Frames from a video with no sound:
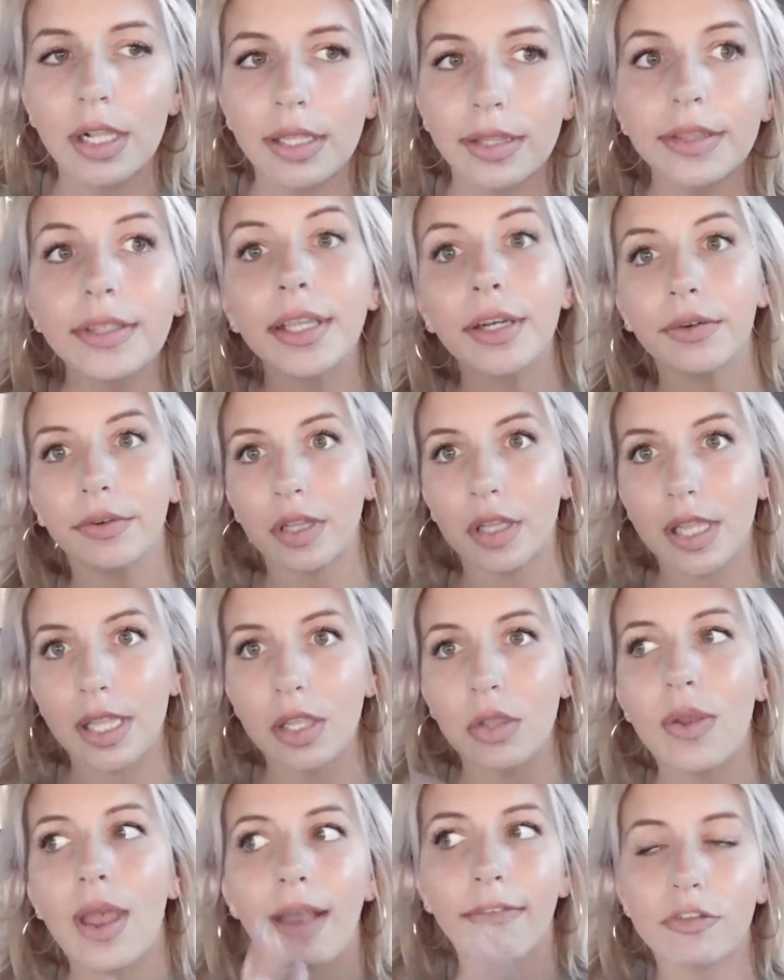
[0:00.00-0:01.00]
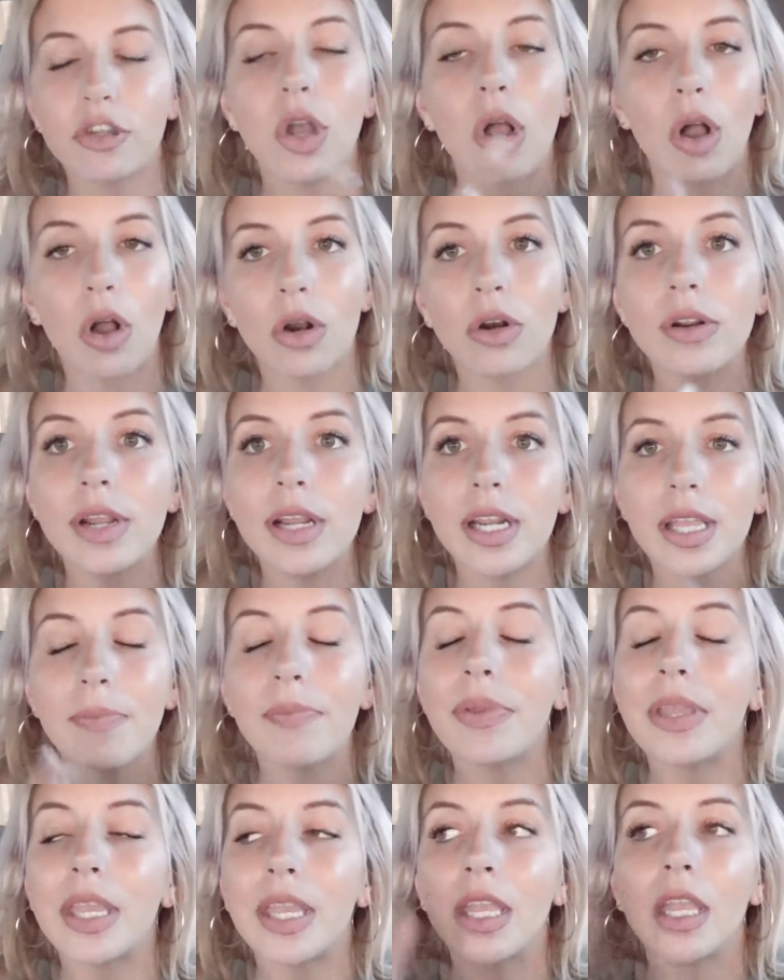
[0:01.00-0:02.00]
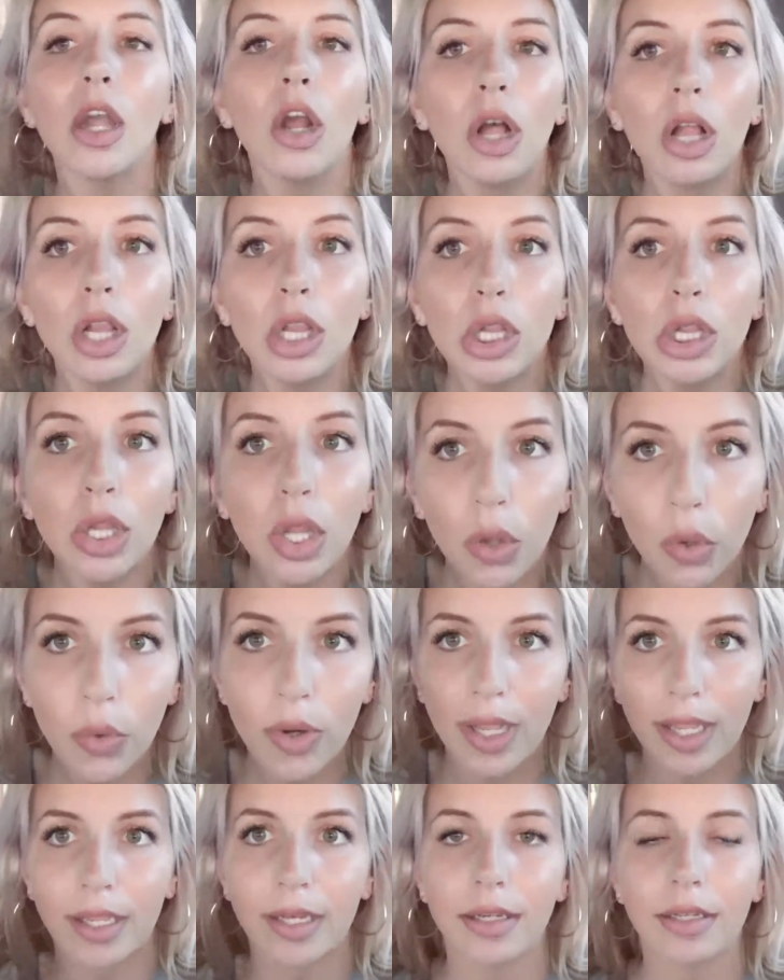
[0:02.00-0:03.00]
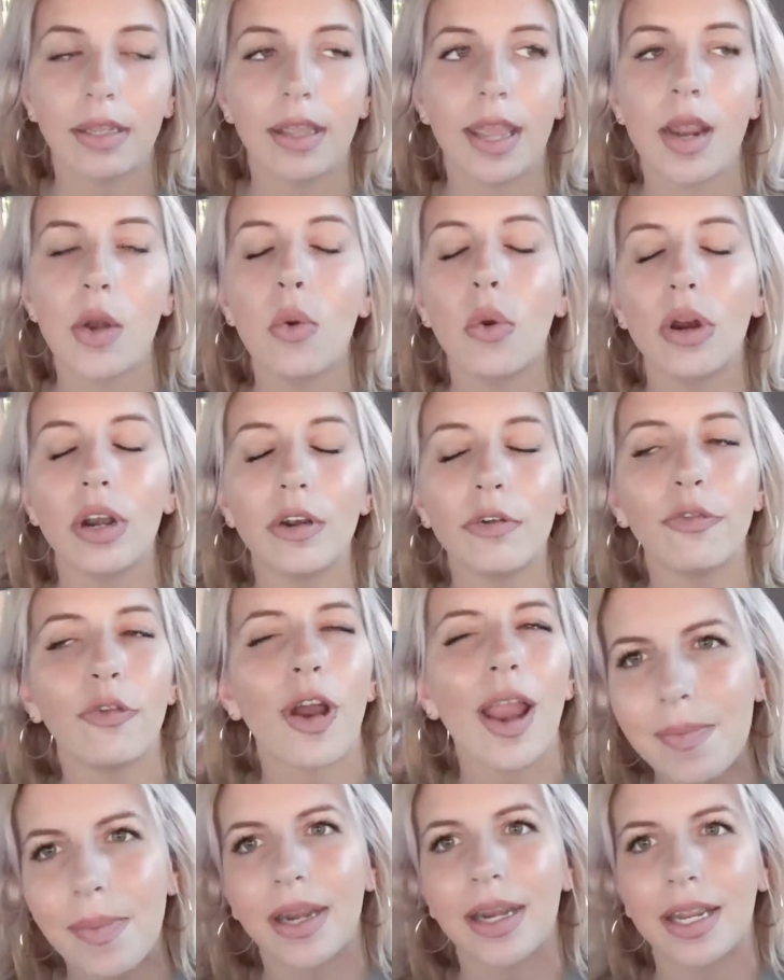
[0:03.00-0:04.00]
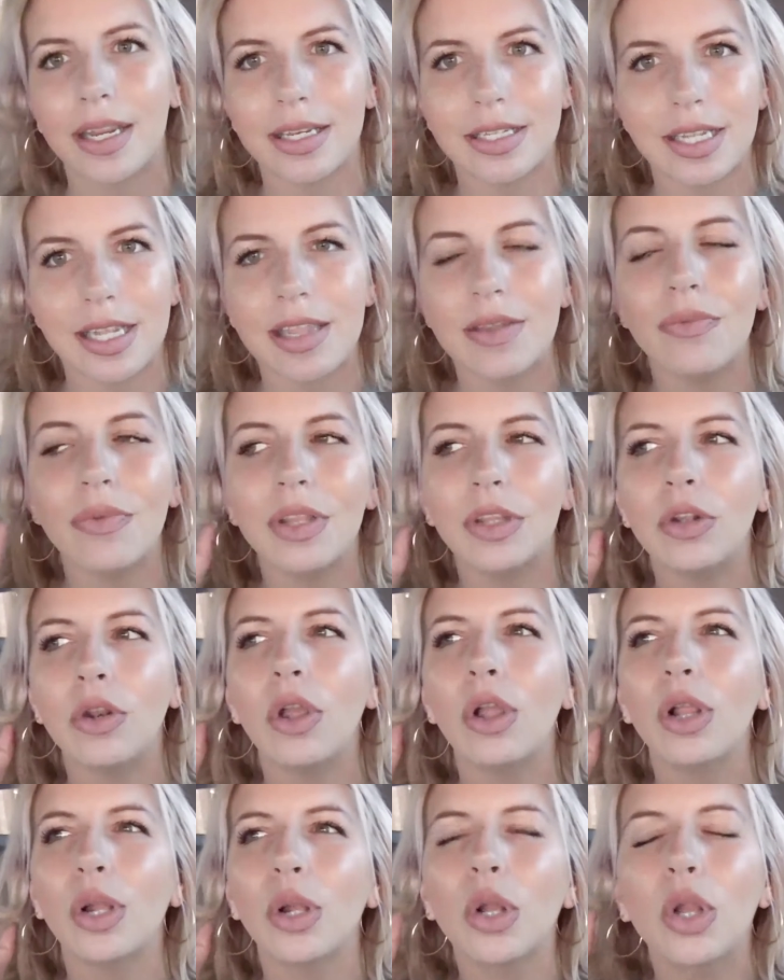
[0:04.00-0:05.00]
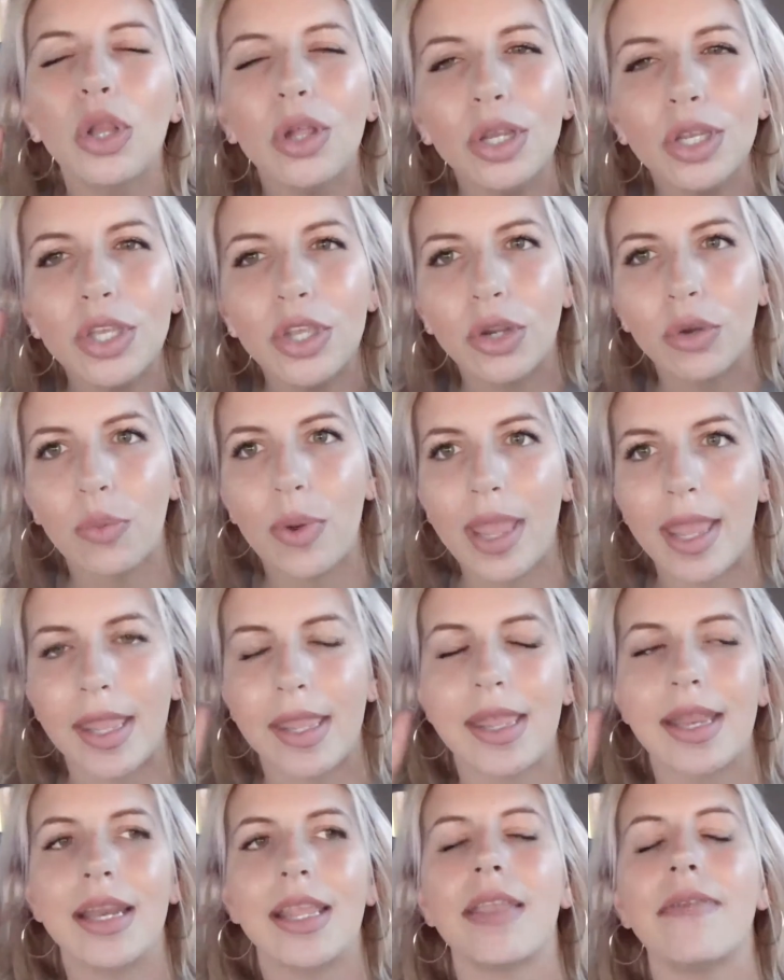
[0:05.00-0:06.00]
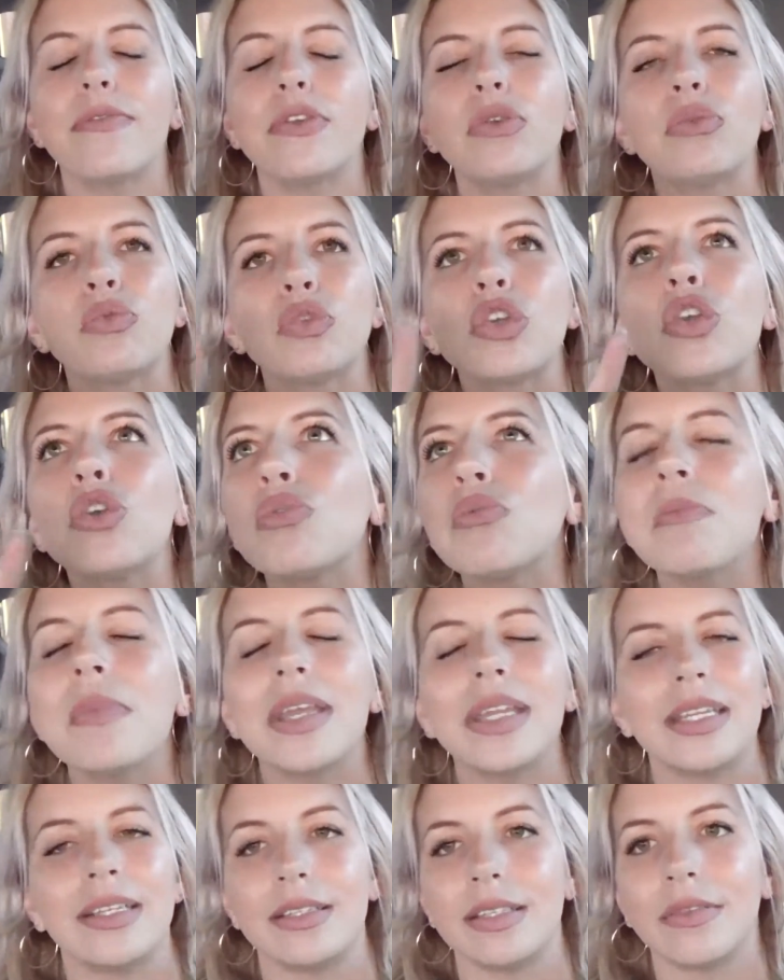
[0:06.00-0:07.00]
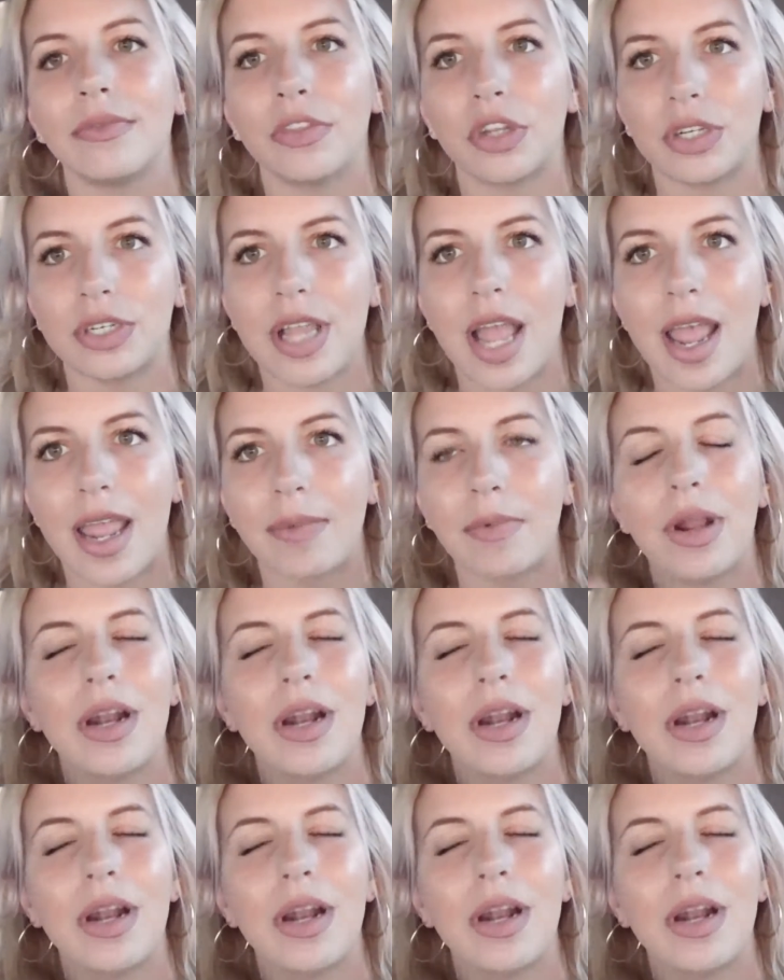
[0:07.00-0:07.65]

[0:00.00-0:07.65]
Literally, you have to already be loaded in order for anybody to even look your way and give you 2 minutes of their time.